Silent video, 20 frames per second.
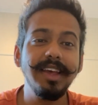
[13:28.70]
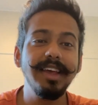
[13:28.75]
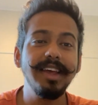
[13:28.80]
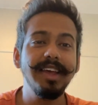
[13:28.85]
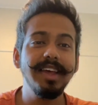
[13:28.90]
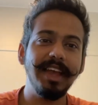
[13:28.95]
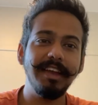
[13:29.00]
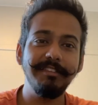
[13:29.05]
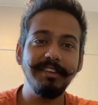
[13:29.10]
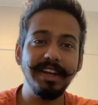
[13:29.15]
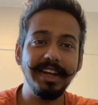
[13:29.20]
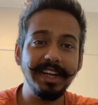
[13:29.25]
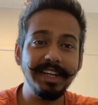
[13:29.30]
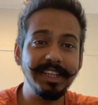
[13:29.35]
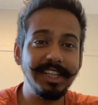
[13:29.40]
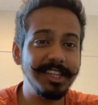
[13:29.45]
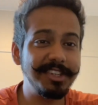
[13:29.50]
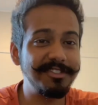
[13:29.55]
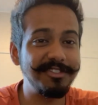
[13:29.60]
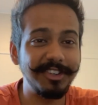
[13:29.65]
I will
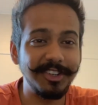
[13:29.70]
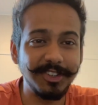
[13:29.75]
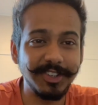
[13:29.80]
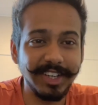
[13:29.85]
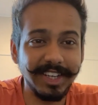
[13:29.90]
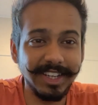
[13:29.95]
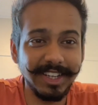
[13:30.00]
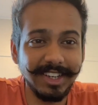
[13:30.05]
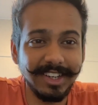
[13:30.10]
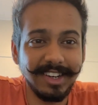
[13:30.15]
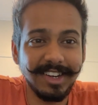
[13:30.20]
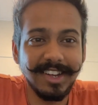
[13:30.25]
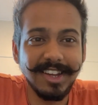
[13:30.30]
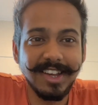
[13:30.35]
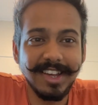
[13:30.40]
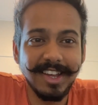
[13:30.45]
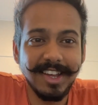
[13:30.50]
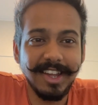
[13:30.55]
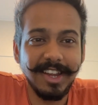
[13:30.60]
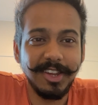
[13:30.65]
end this video here.
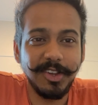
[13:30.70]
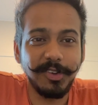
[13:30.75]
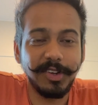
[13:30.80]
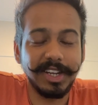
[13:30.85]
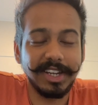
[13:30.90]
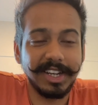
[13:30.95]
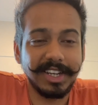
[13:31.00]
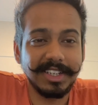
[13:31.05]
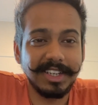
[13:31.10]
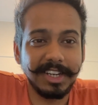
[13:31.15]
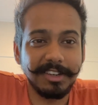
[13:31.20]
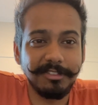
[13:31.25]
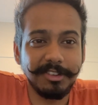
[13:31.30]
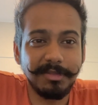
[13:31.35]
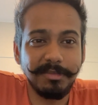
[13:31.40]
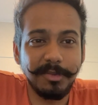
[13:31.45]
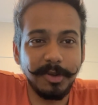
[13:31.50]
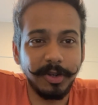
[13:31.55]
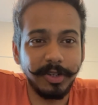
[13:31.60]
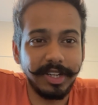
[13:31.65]
You can connect
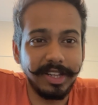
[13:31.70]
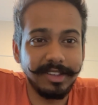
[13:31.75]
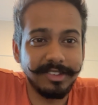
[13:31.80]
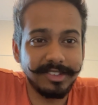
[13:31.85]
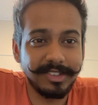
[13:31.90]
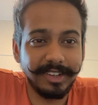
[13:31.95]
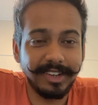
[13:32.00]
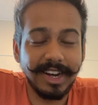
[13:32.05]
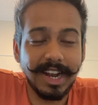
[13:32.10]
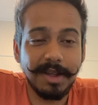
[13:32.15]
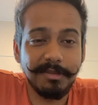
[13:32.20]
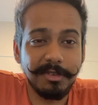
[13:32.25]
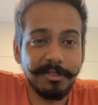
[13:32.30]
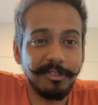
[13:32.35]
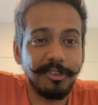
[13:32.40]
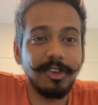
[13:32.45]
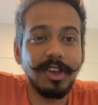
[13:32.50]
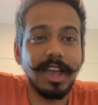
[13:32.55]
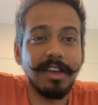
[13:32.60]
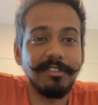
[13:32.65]
with me on Instagram
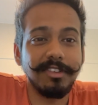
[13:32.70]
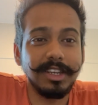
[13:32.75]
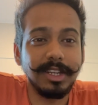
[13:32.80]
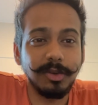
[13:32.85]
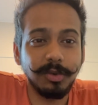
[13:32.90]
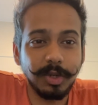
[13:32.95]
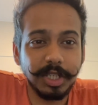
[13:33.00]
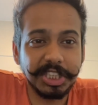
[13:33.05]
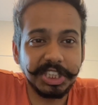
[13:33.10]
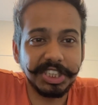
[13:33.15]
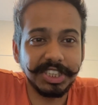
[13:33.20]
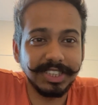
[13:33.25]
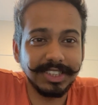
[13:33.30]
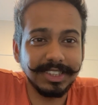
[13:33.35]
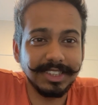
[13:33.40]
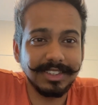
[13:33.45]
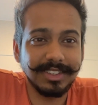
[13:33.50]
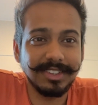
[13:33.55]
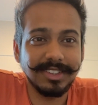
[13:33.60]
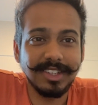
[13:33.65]
if you have any
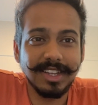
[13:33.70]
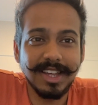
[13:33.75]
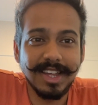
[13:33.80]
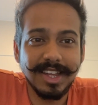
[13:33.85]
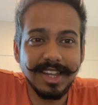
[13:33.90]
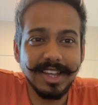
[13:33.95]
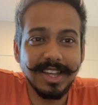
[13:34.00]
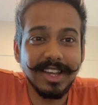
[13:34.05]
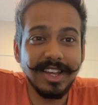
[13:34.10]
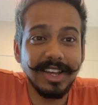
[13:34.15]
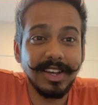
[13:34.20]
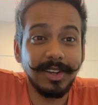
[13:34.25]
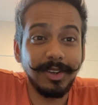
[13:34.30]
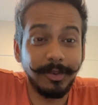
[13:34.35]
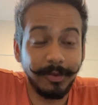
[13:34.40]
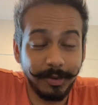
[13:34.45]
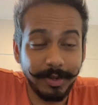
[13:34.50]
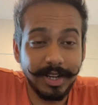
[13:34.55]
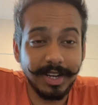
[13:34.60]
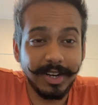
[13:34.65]
questions.
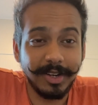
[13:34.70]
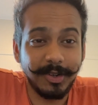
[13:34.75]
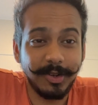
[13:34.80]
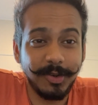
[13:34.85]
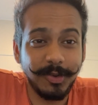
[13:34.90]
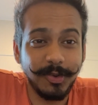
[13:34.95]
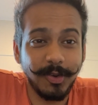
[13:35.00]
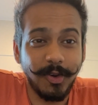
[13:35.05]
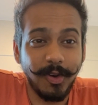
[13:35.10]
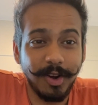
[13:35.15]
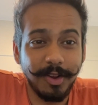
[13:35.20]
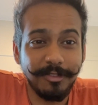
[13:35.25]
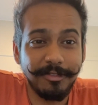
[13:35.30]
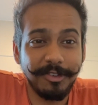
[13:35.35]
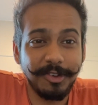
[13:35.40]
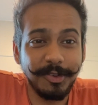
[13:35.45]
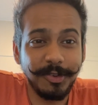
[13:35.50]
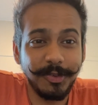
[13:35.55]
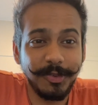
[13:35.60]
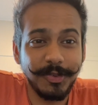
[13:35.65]
Good luck to all of
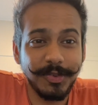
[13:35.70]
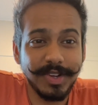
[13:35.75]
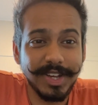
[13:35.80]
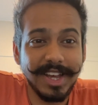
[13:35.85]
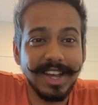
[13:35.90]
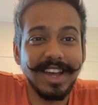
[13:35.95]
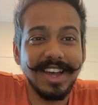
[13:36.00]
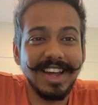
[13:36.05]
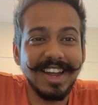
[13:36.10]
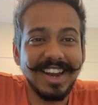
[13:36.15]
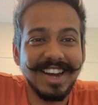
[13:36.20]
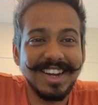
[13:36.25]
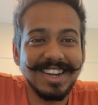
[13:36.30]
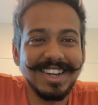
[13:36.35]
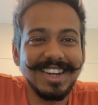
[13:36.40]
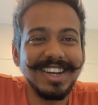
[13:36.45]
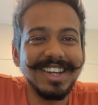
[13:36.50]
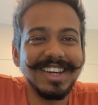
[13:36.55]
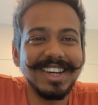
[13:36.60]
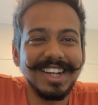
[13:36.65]
you,
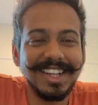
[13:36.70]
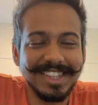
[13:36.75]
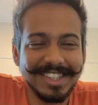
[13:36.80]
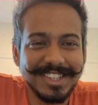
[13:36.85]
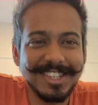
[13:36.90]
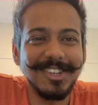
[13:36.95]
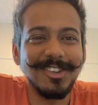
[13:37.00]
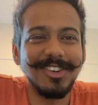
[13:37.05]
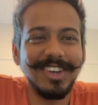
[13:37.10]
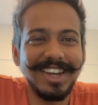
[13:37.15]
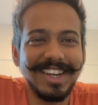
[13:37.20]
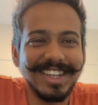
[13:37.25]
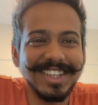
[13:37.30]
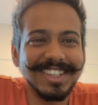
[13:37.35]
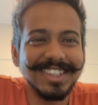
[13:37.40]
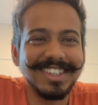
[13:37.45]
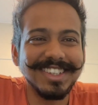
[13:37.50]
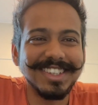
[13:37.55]
and I'll see you later.